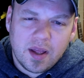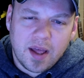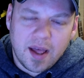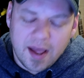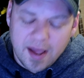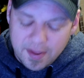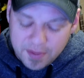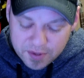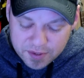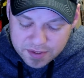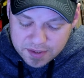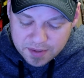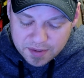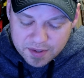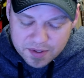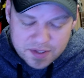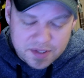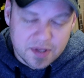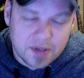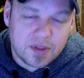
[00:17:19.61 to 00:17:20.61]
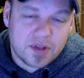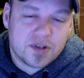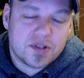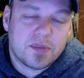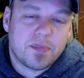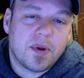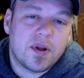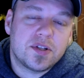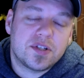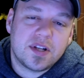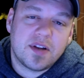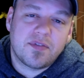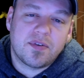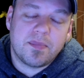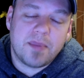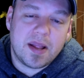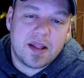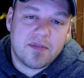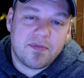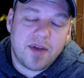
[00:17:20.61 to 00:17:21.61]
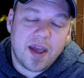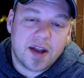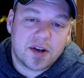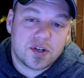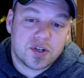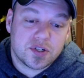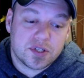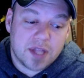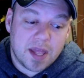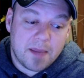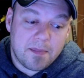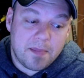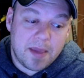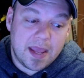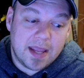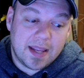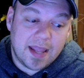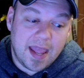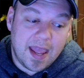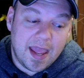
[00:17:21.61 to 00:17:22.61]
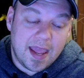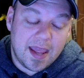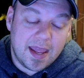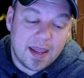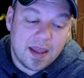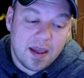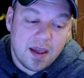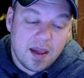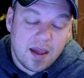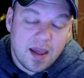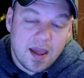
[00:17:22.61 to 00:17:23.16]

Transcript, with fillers: Uh, there's there's there's a bunch of different manufacturers that make a